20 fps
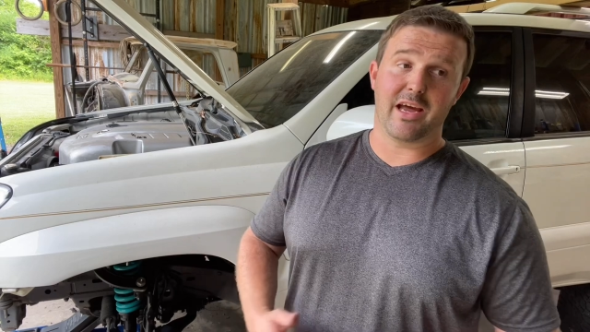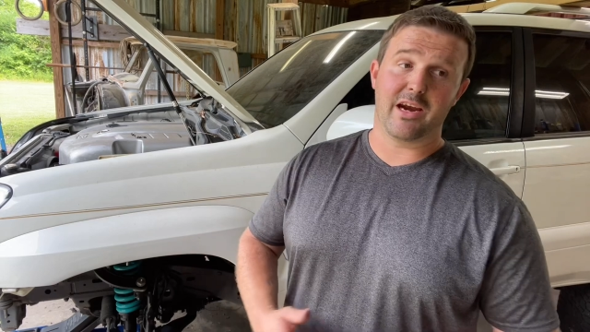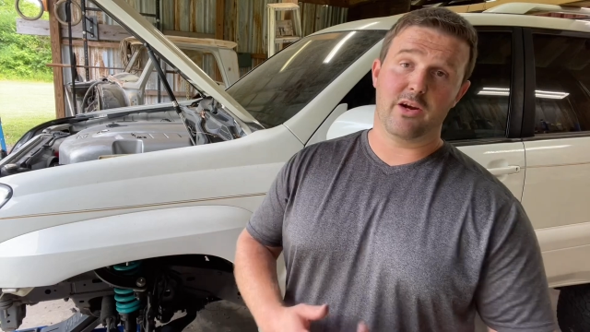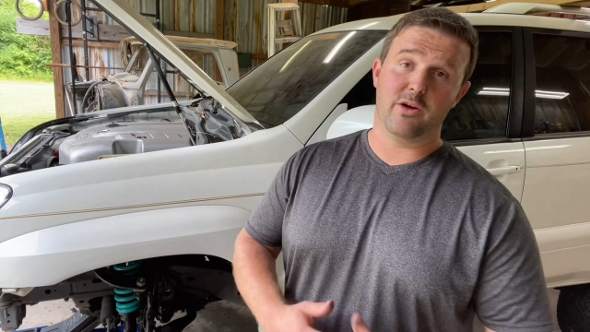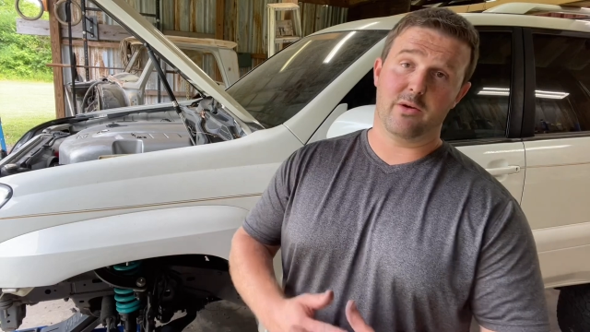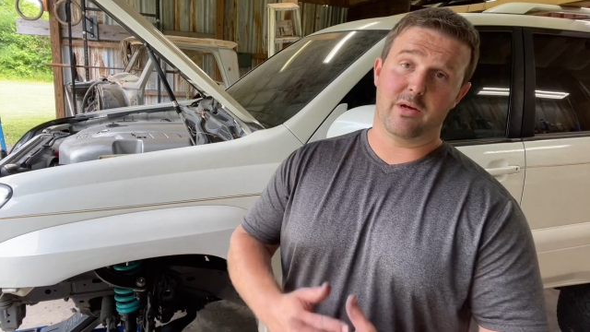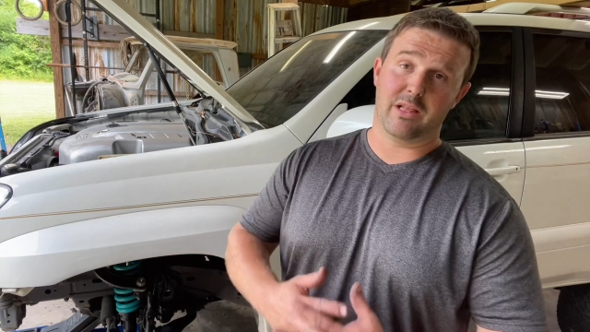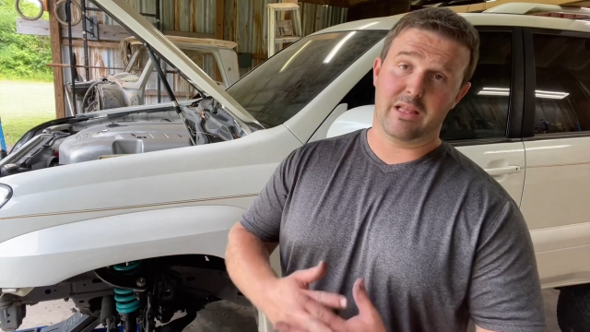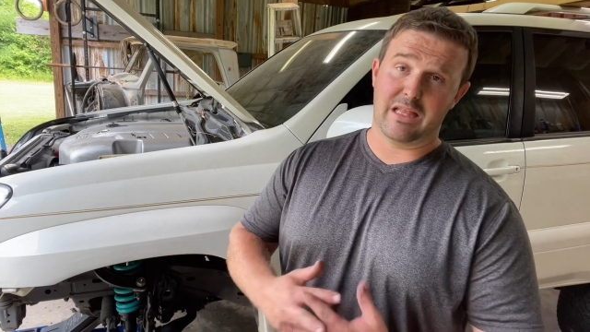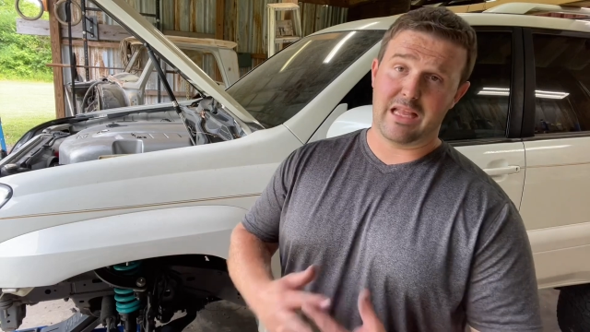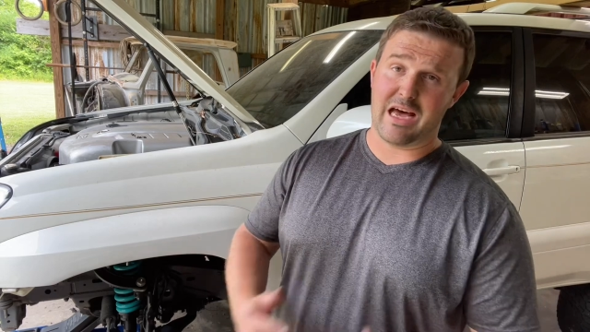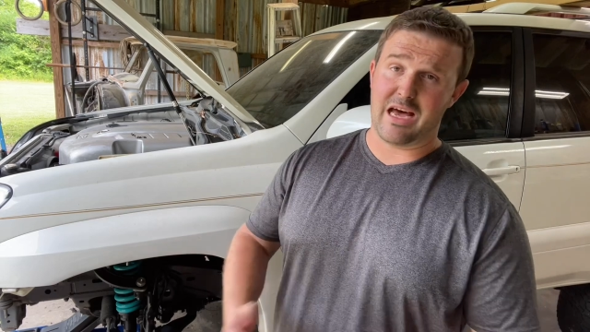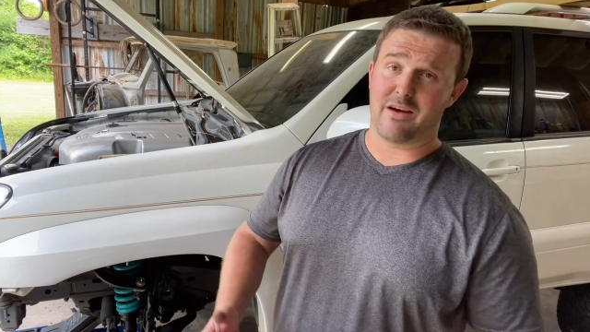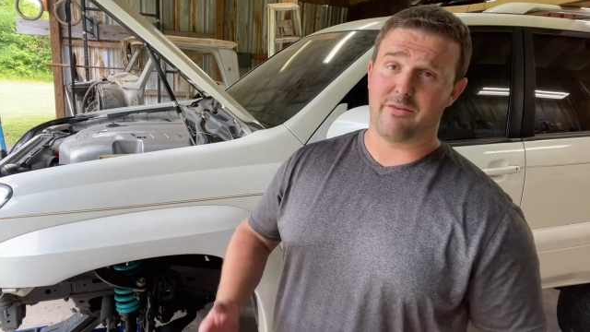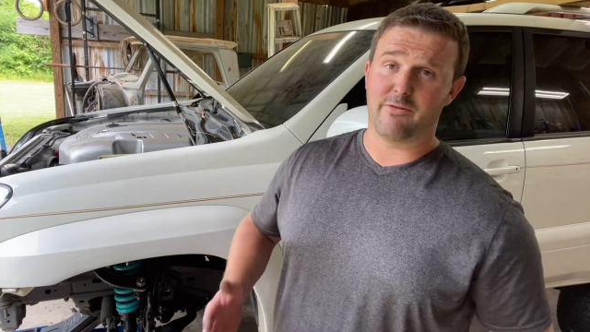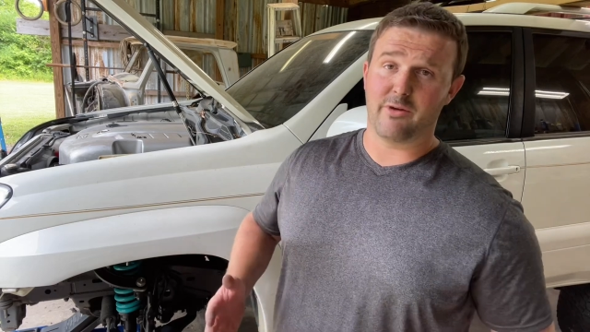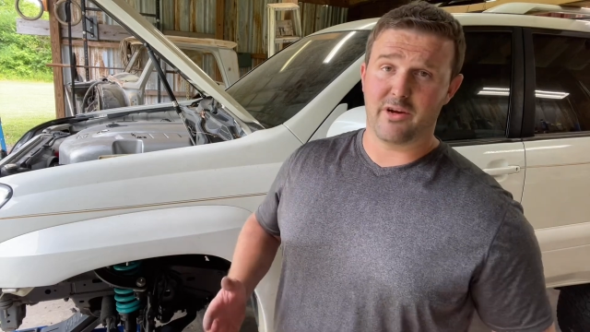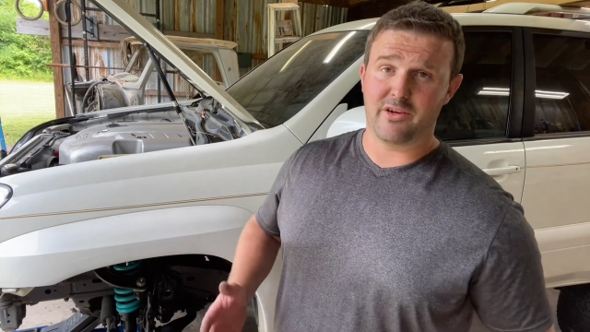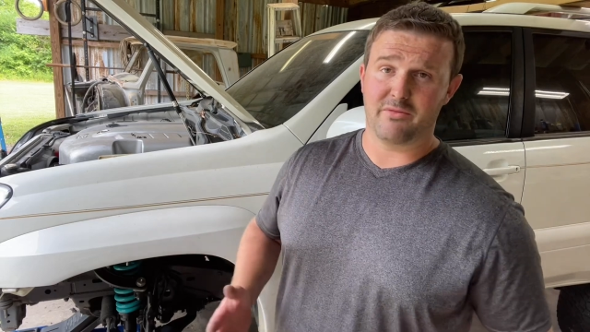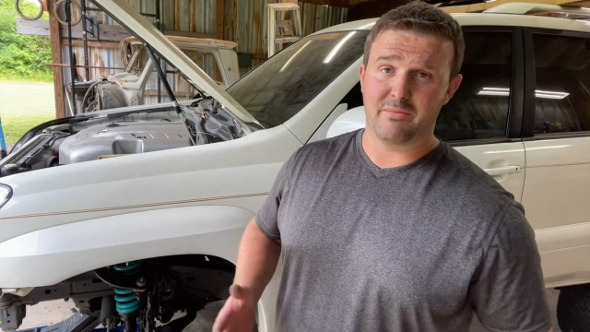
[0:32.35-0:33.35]
to do a lot of
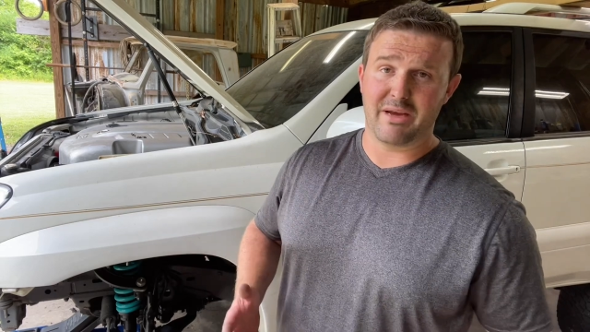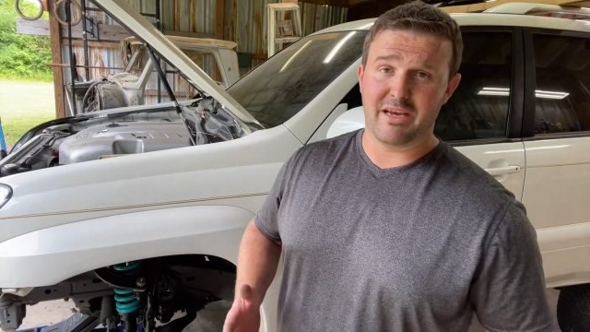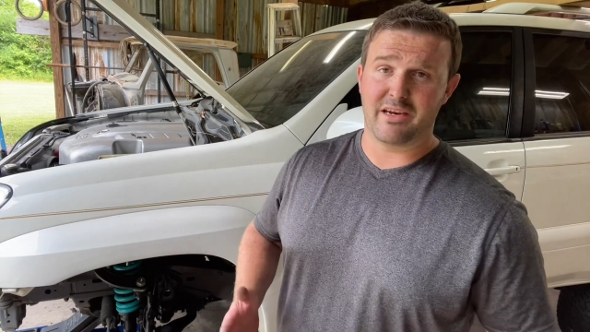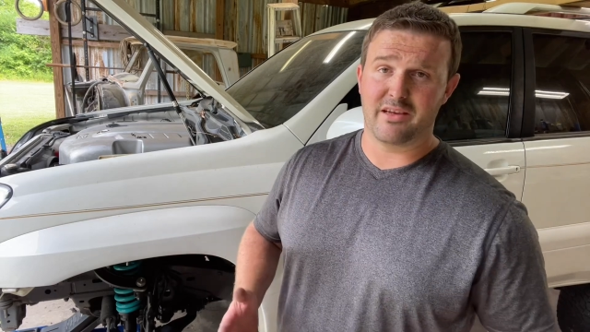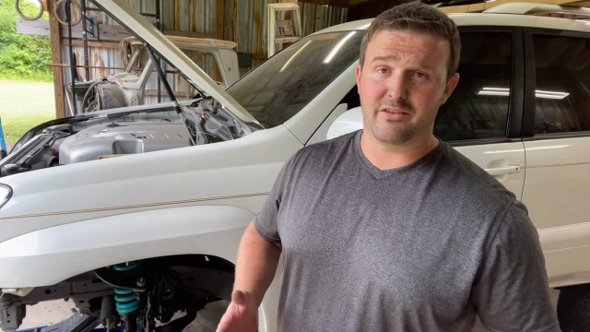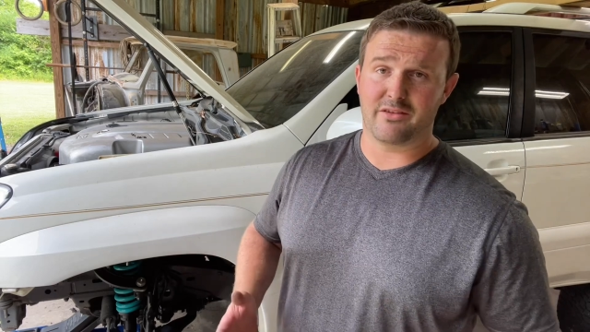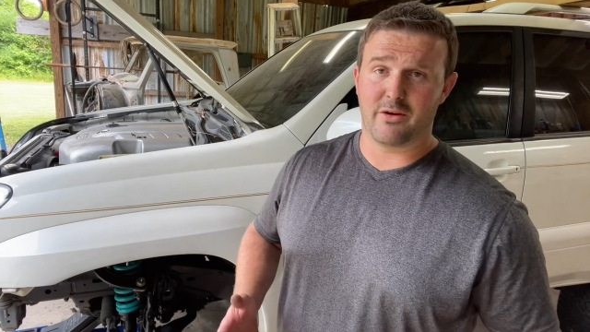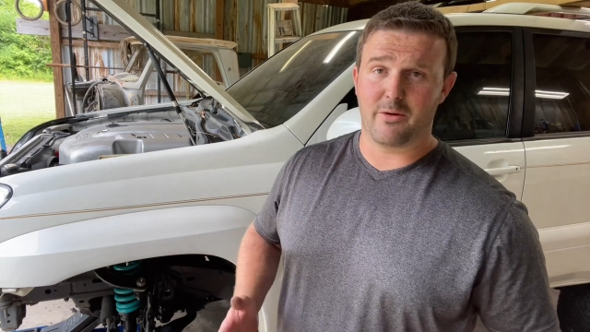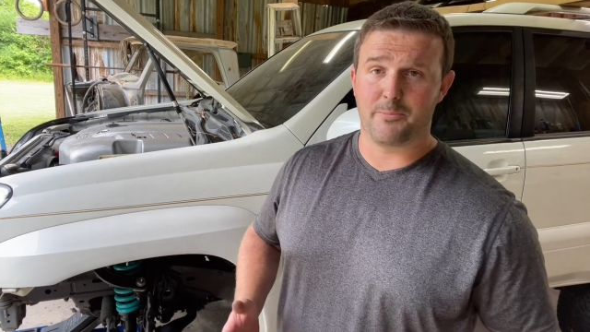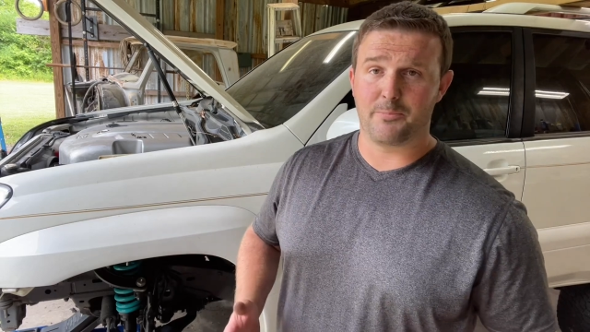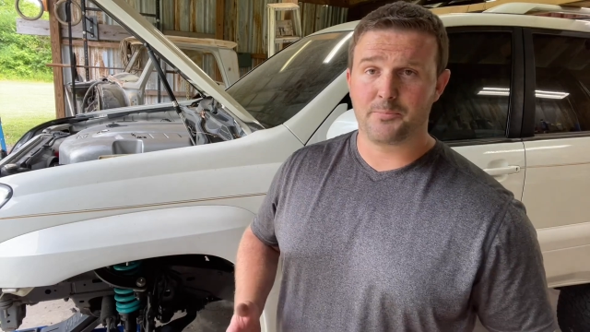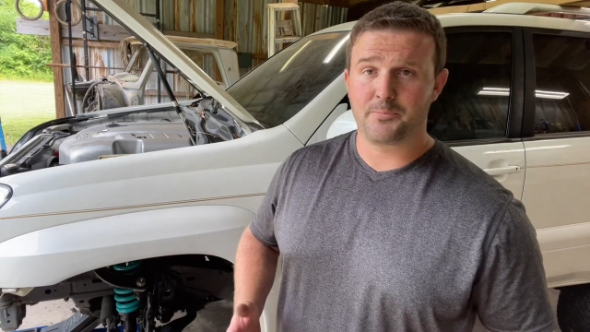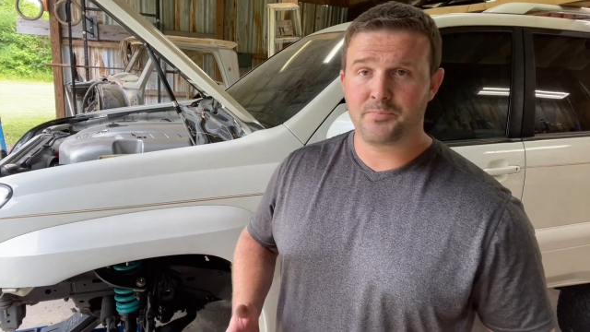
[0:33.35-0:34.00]
rust maintenance on.